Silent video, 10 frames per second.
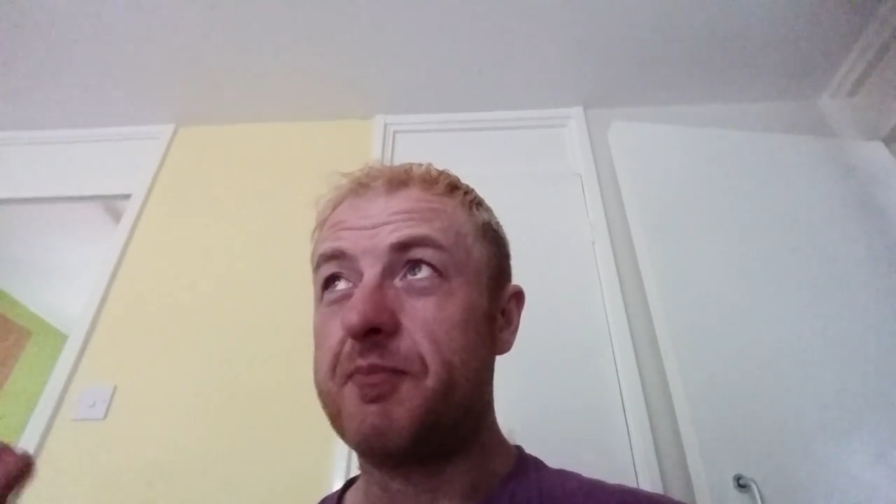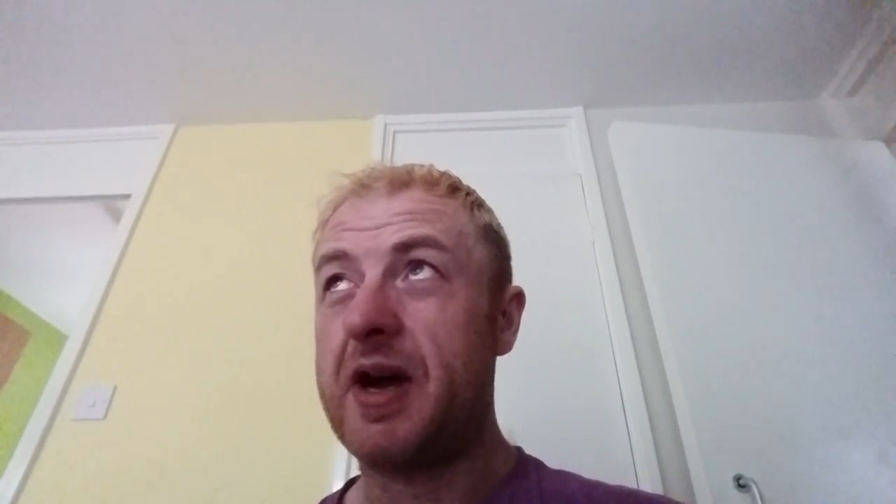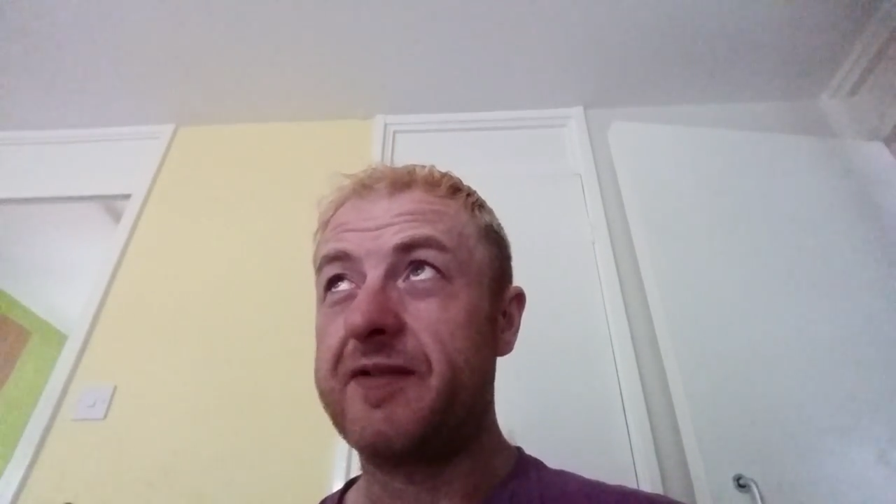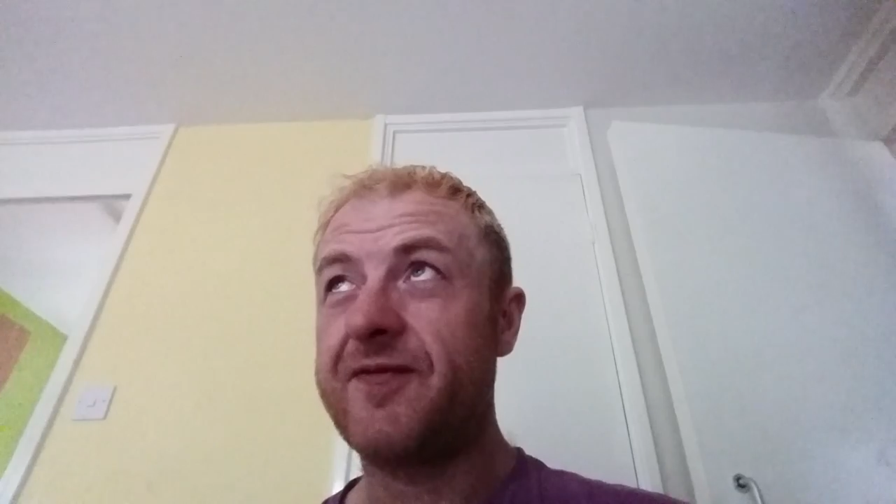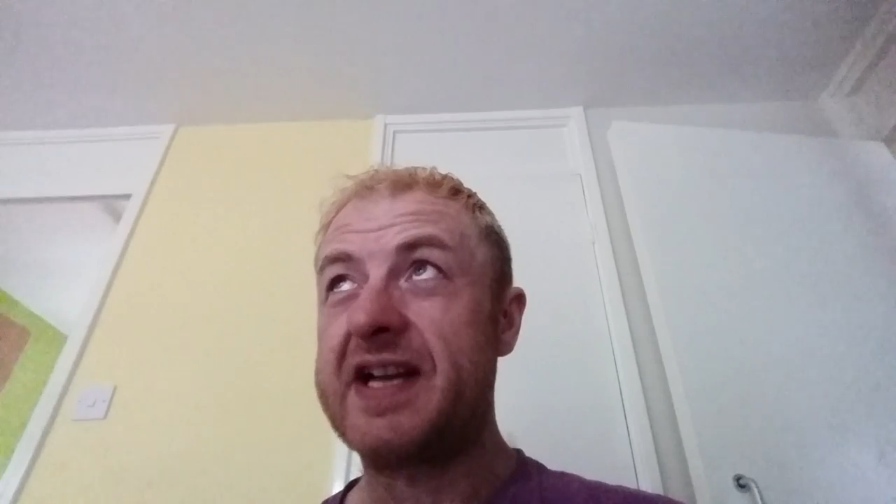
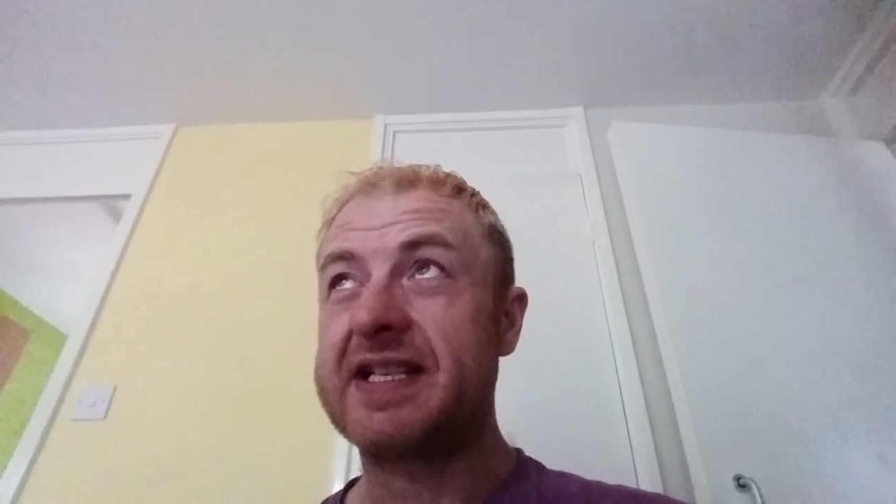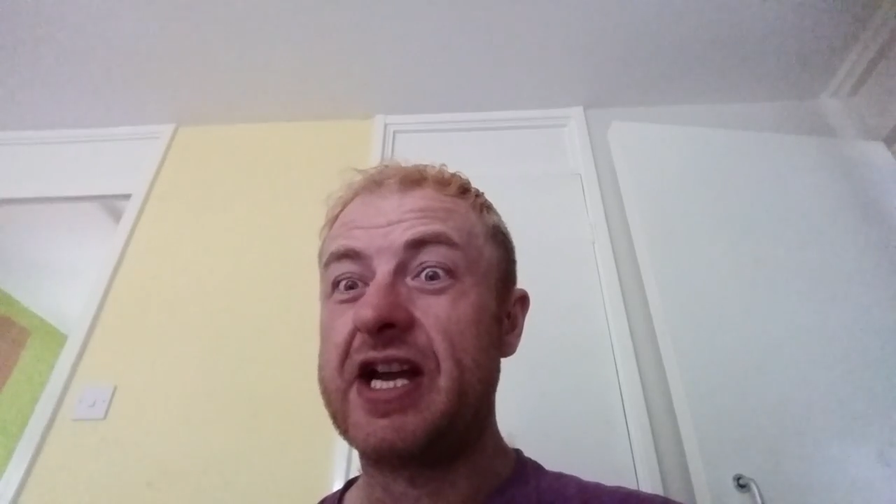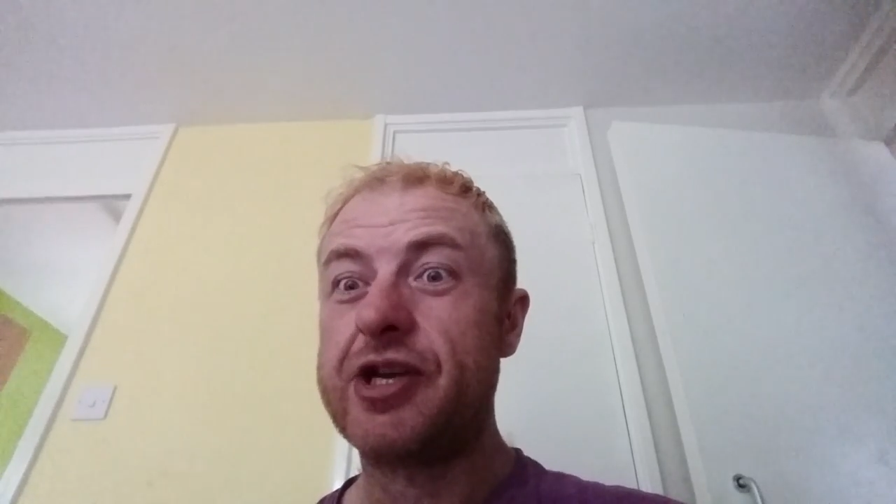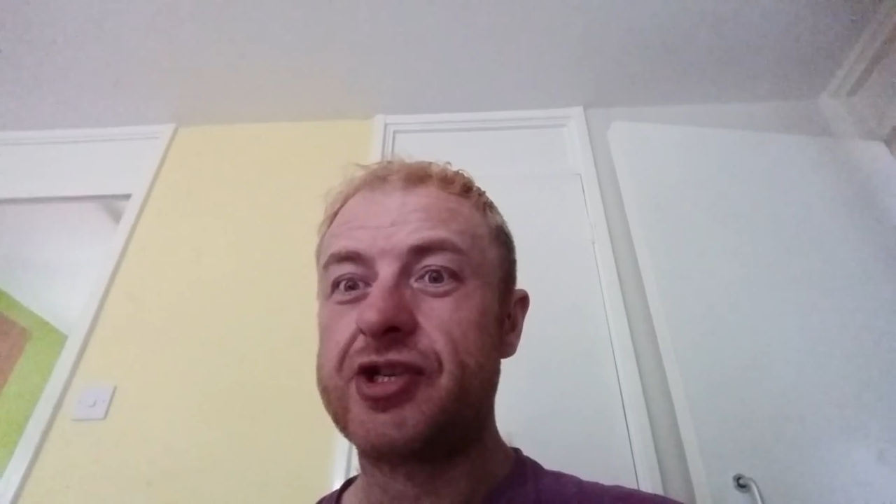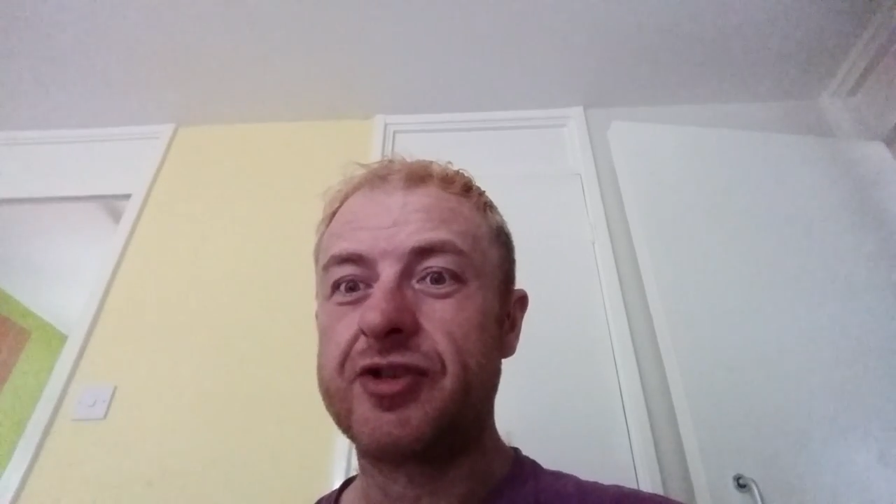my
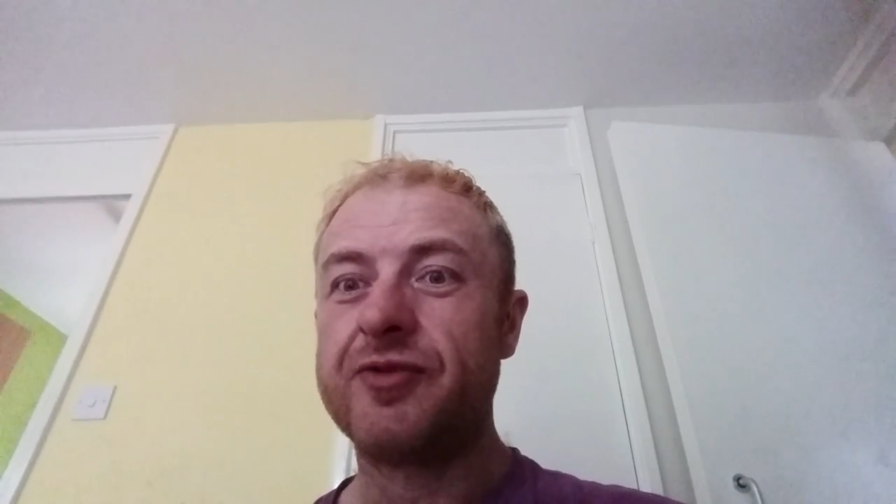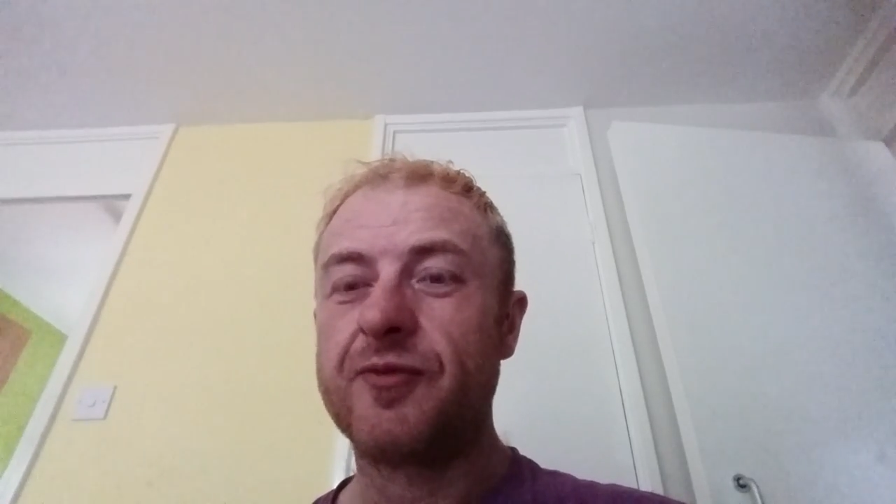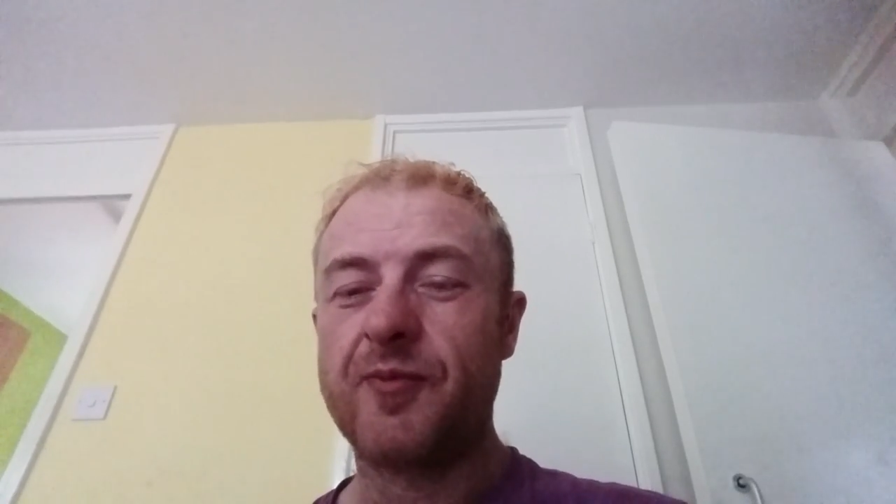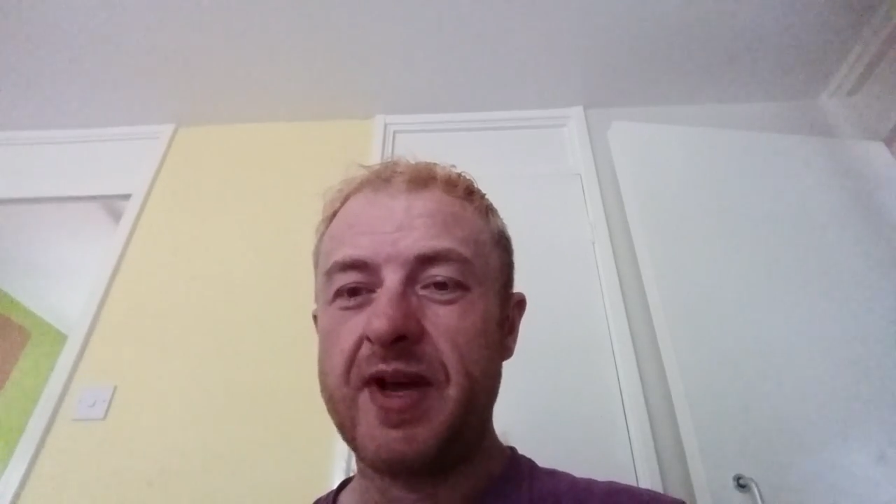fascination